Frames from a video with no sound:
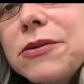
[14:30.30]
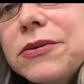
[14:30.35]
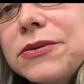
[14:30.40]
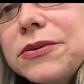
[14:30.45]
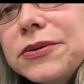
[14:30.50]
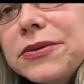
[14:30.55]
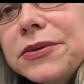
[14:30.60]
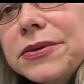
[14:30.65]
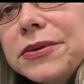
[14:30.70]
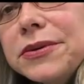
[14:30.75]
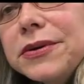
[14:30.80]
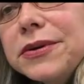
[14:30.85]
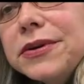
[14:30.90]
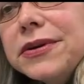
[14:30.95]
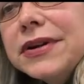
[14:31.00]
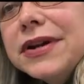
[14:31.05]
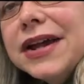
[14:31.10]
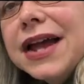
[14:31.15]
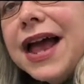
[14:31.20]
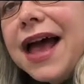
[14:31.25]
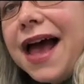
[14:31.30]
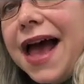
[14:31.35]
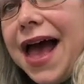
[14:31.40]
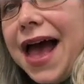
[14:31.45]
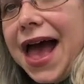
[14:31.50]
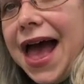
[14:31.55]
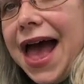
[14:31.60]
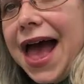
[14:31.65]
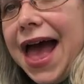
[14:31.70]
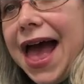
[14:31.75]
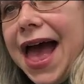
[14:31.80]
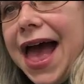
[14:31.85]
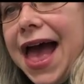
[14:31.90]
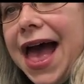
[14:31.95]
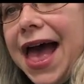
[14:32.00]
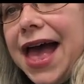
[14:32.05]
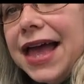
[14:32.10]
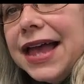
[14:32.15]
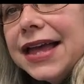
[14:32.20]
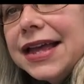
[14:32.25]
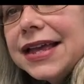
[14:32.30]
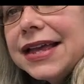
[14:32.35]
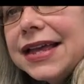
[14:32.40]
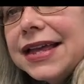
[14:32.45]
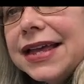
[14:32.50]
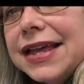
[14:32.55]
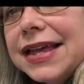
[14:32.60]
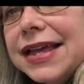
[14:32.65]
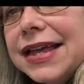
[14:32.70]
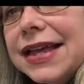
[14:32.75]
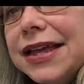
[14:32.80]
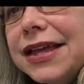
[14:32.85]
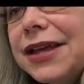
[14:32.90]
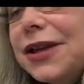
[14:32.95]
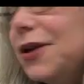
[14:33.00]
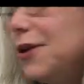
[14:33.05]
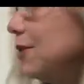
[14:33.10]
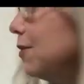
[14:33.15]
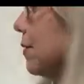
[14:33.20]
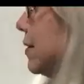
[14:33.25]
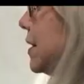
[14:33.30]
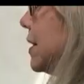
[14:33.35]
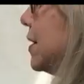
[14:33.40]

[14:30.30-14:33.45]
R, A, K. What's